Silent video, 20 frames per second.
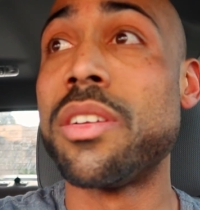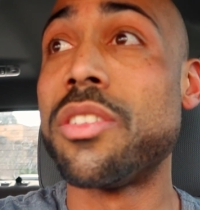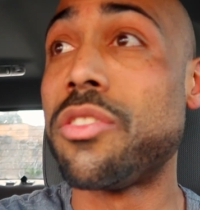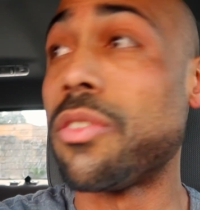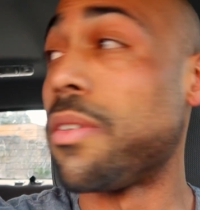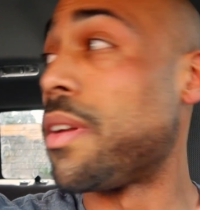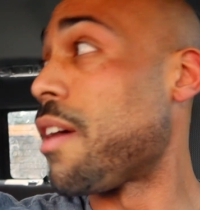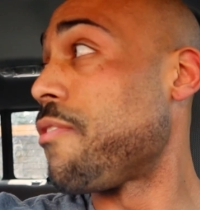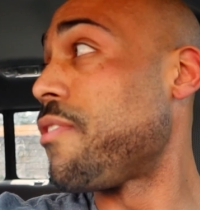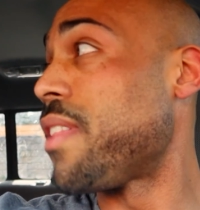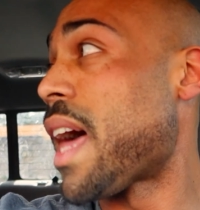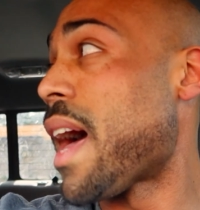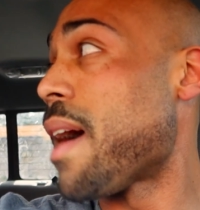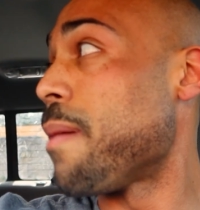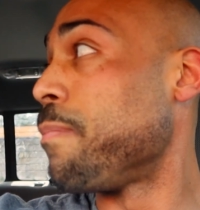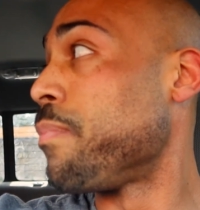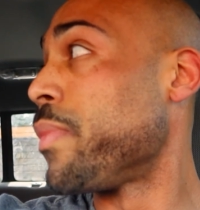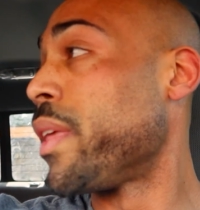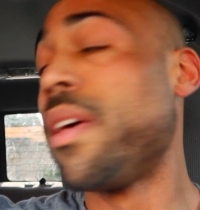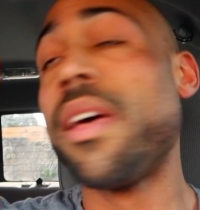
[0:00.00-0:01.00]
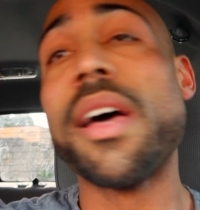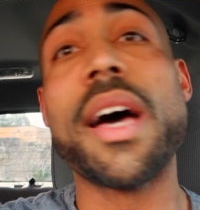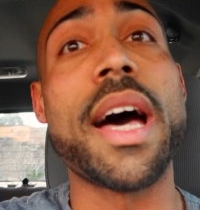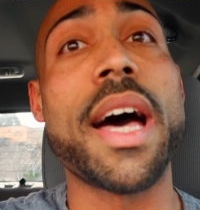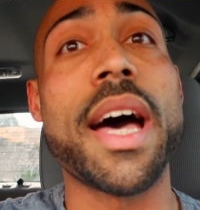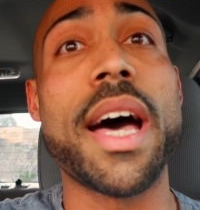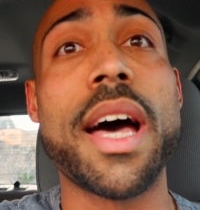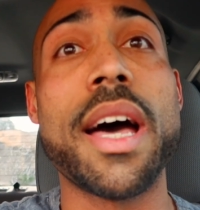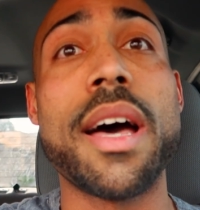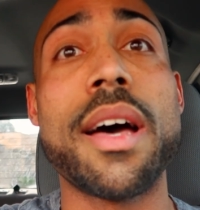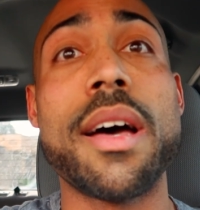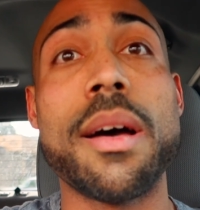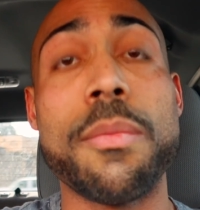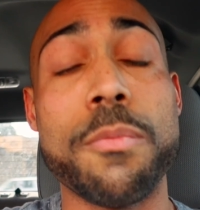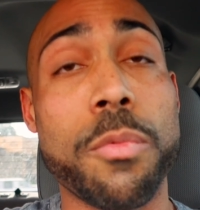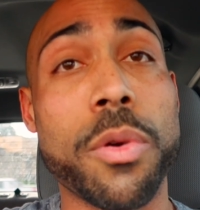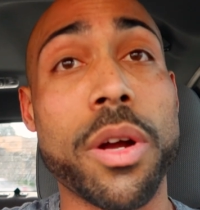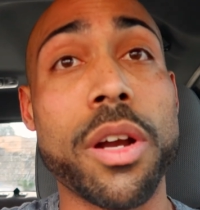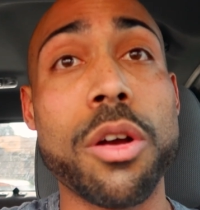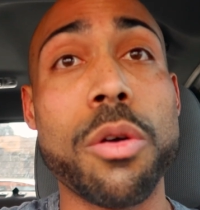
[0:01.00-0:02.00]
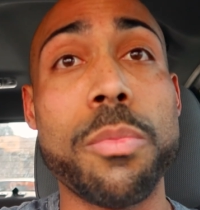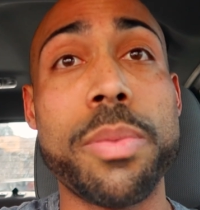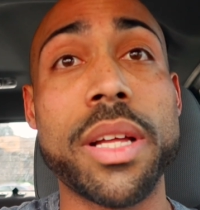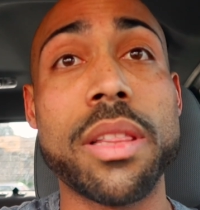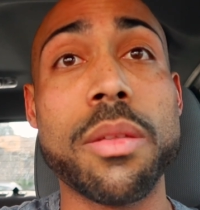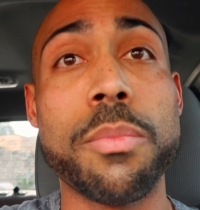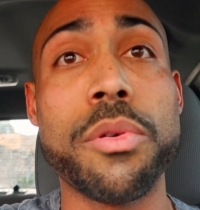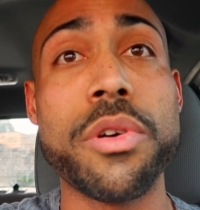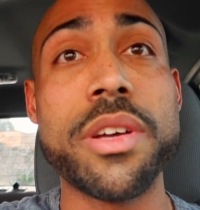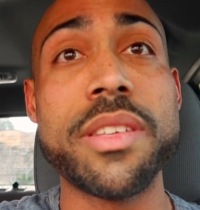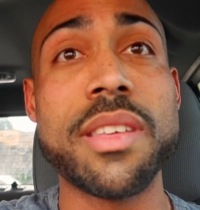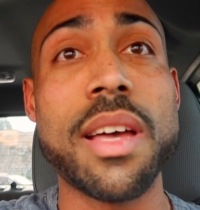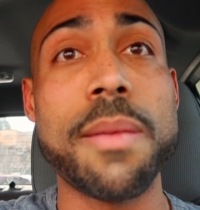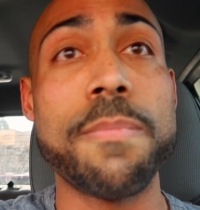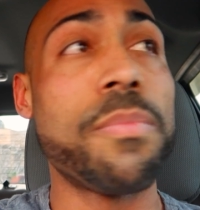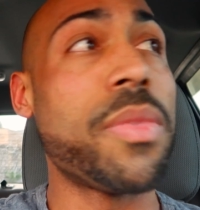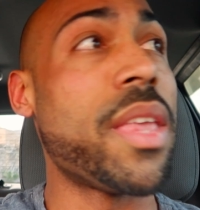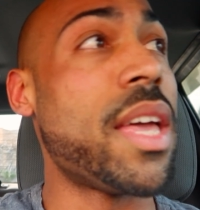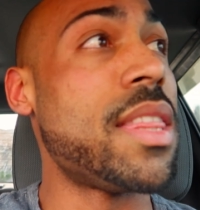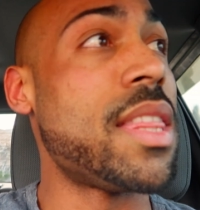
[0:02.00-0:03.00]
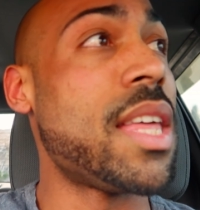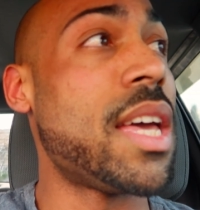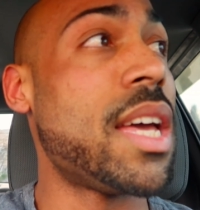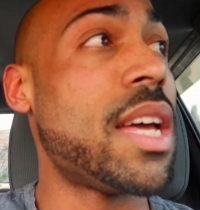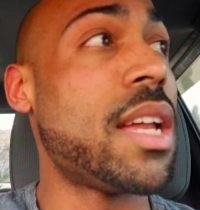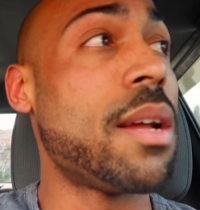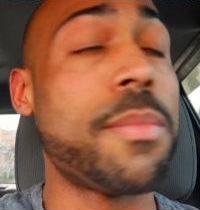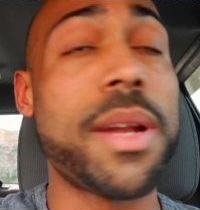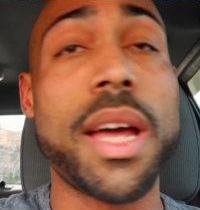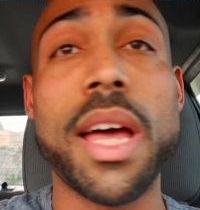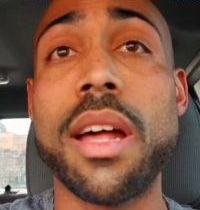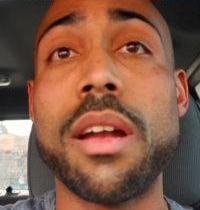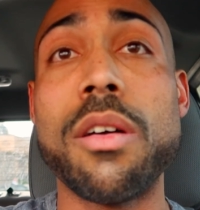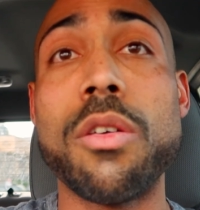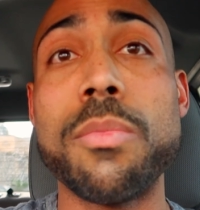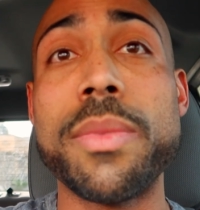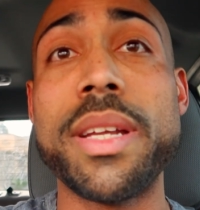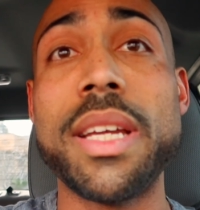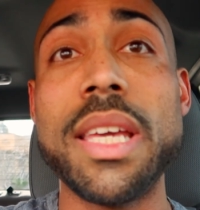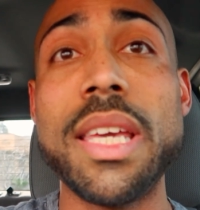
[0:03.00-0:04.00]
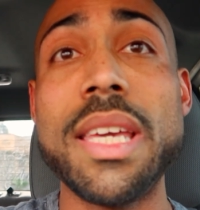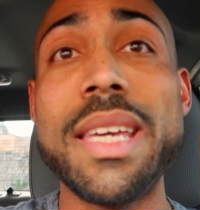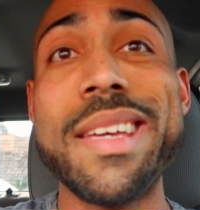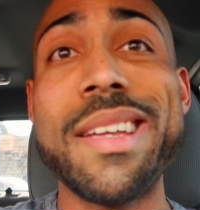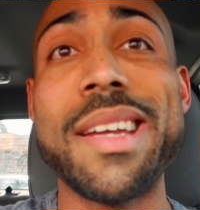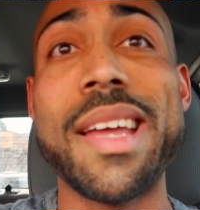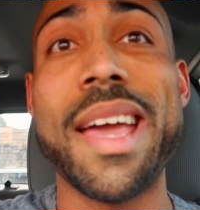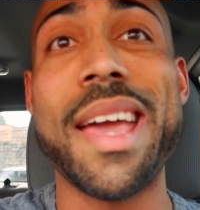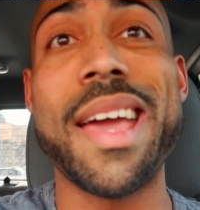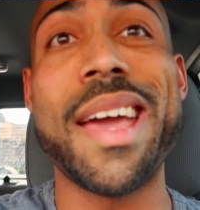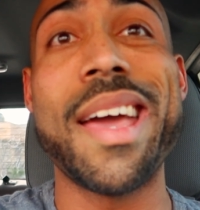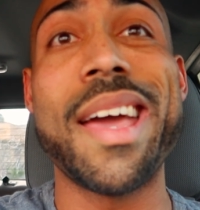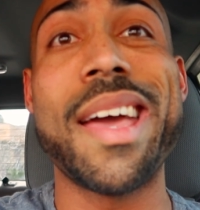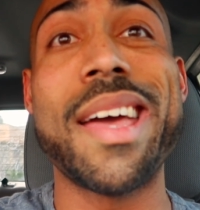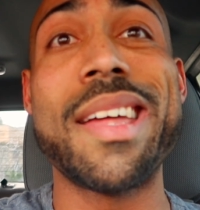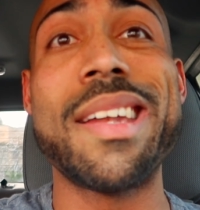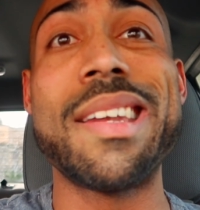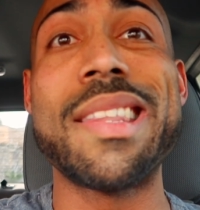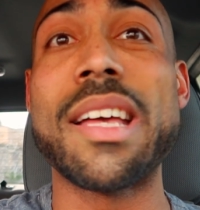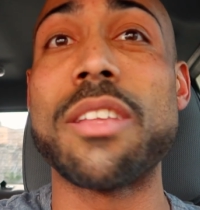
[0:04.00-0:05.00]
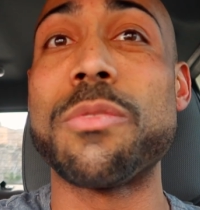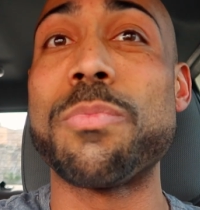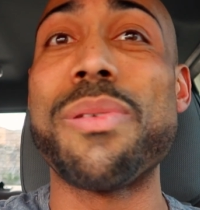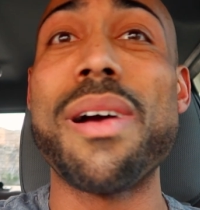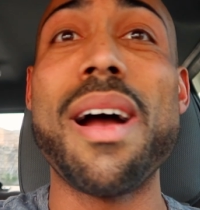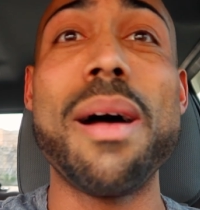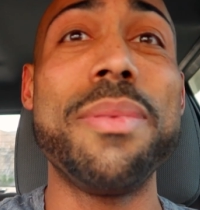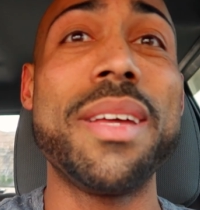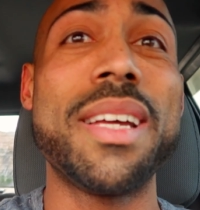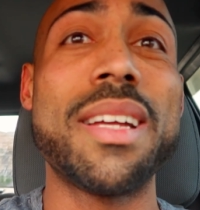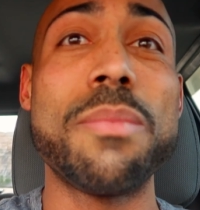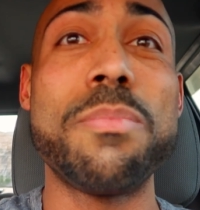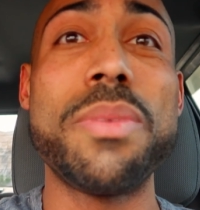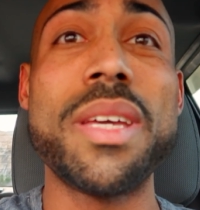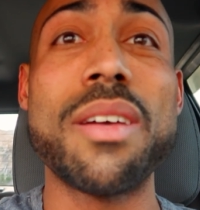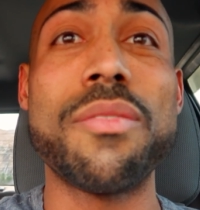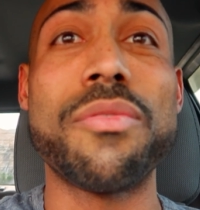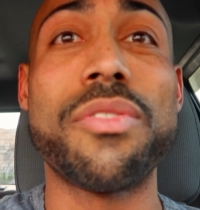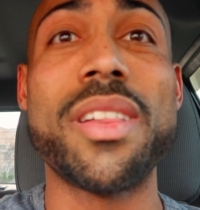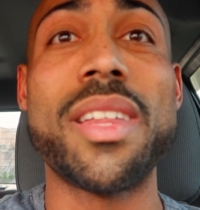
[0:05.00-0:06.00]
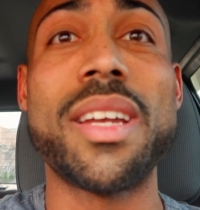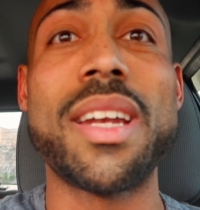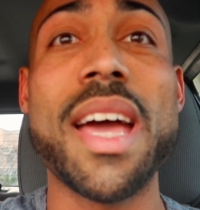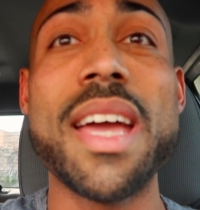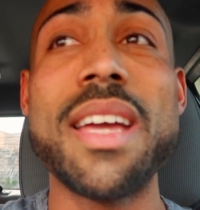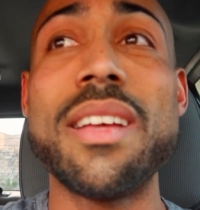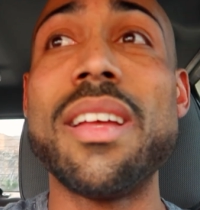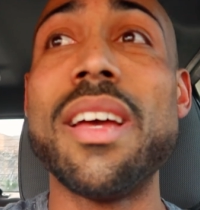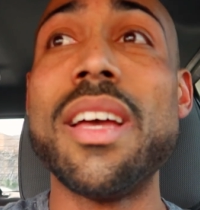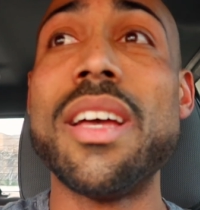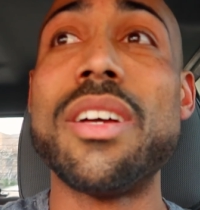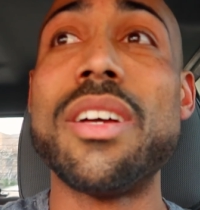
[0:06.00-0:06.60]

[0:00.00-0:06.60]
So enough of that uh, we're gonna go pick the boys up and then I'm gonna head home and eat and that's probably gonna be it for the night